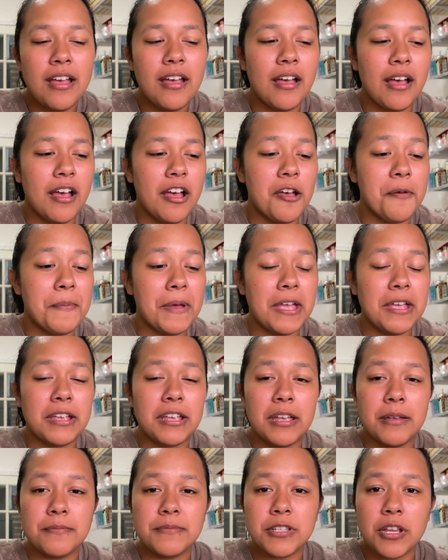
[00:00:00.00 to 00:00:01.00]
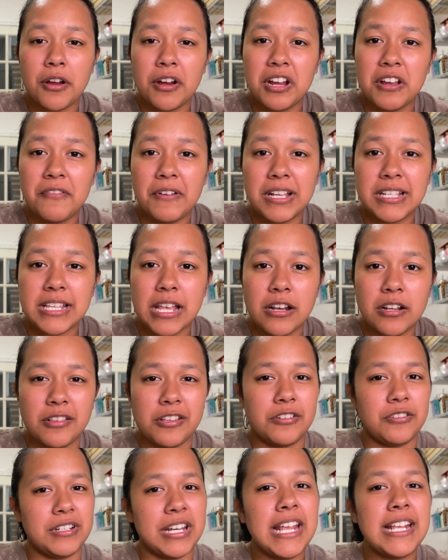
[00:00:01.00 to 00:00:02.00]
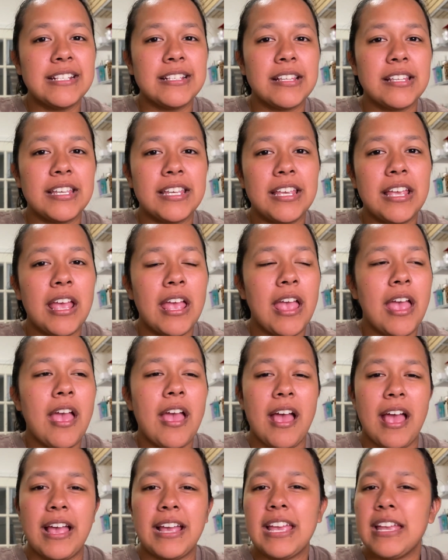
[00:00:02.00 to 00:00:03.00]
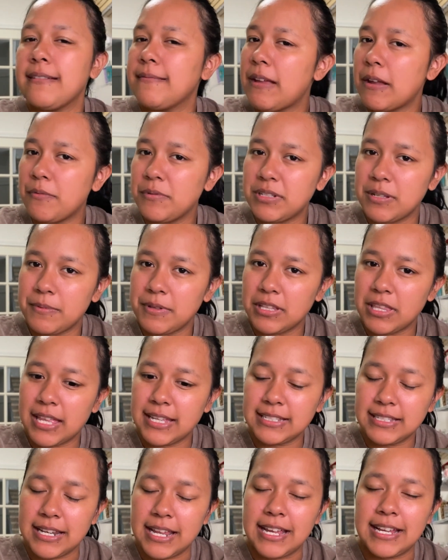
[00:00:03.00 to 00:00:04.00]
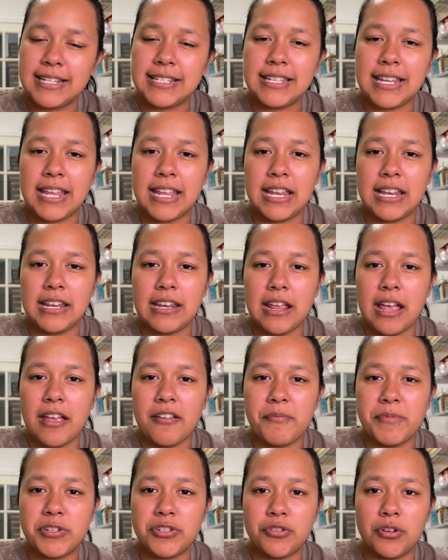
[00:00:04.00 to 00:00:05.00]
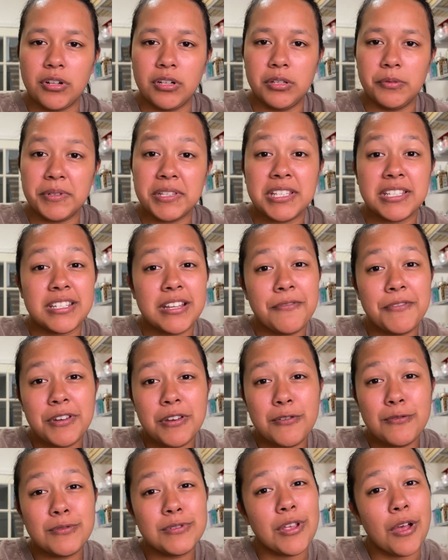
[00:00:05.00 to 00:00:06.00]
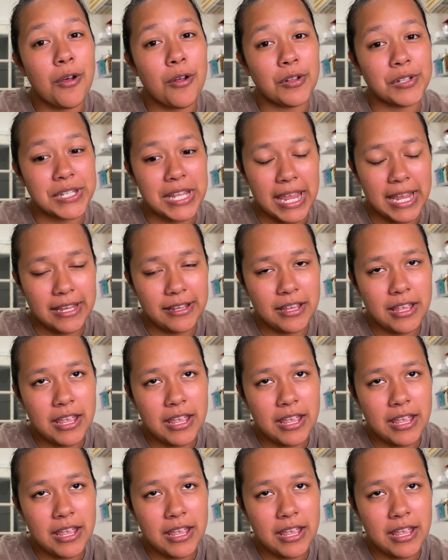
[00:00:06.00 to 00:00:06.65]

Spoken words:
I am sorry if I sound a little nasally. I came down with something last night and I've been struggling with a stuffy nose all day.